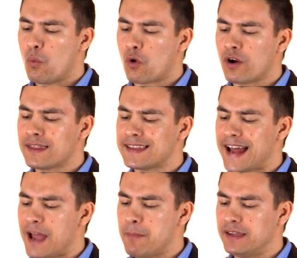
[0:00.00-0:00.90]
Worrying that
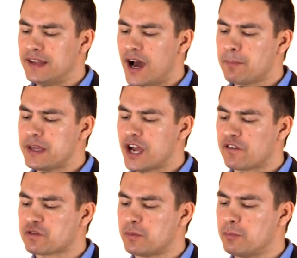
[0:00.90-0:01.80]
I may not be
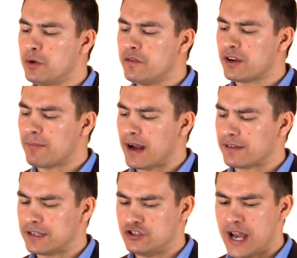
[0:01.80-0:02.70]
comfortable moving
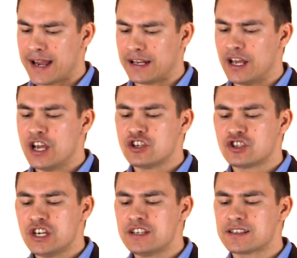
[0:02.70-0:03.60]
around in the jacket,
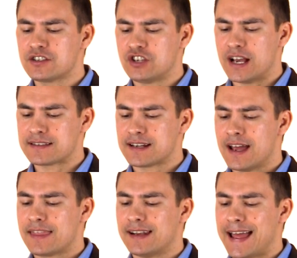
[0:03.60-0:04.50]
she suggests
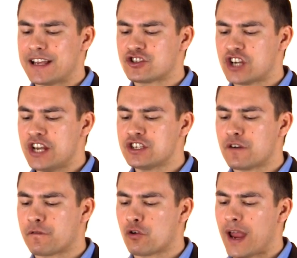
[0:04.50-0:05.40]
that I exchange
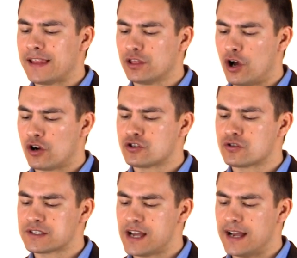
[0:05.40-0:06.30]
it for a
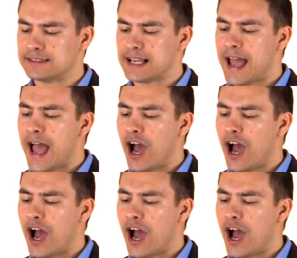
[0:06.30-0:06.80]
larger size.